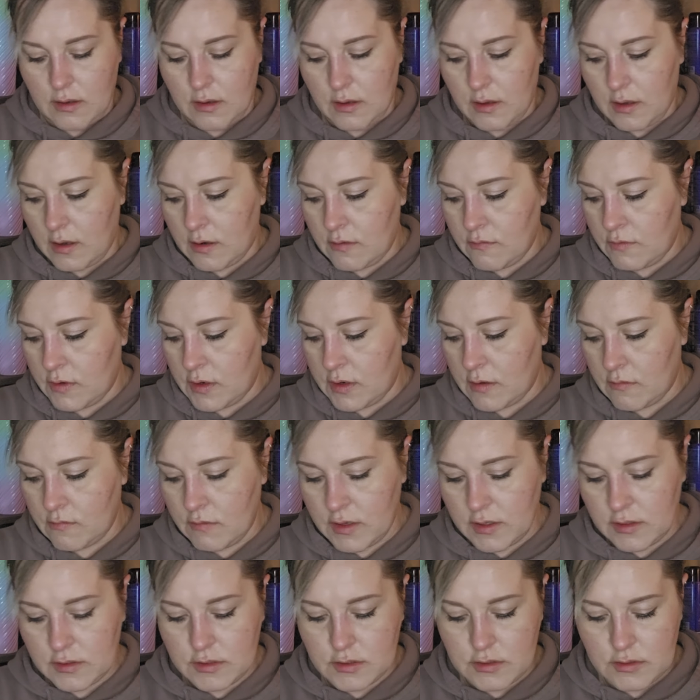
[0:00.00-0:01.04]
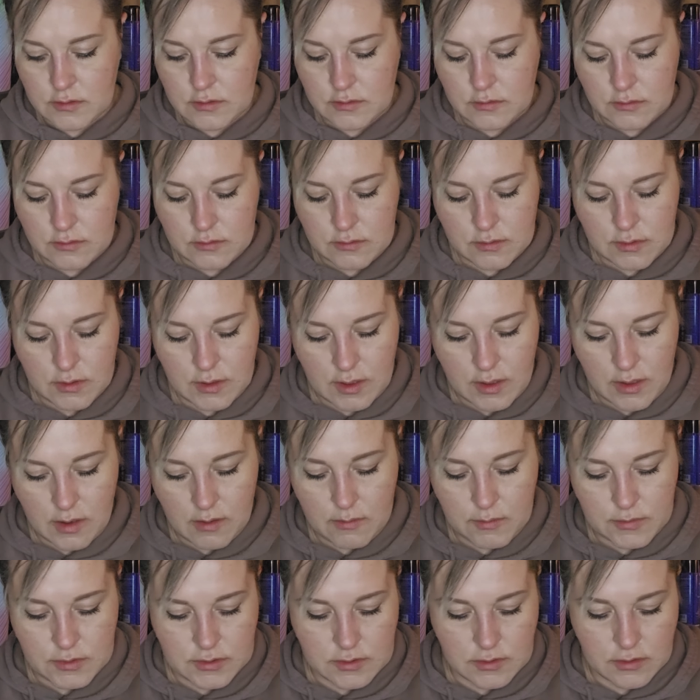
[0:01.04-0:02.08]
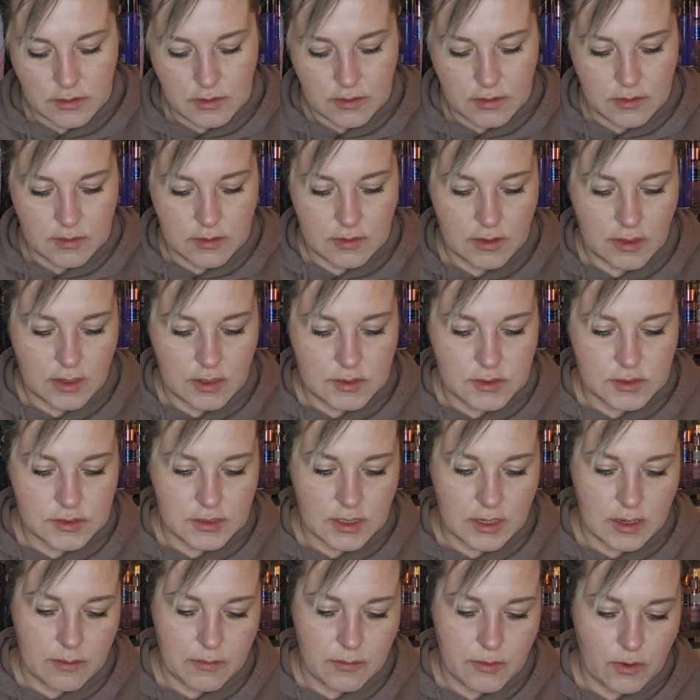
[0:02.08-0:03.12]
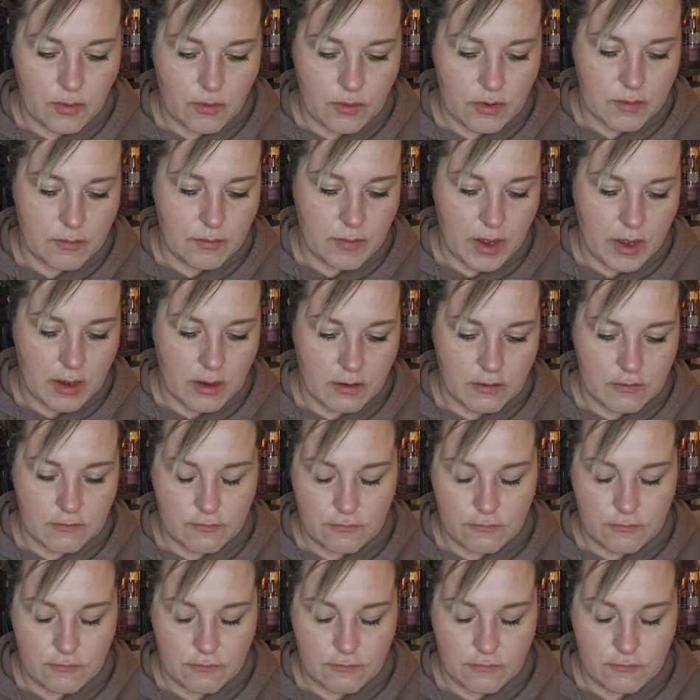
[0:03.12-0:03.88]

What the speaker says: And when I went to Amazon, I just kept going back and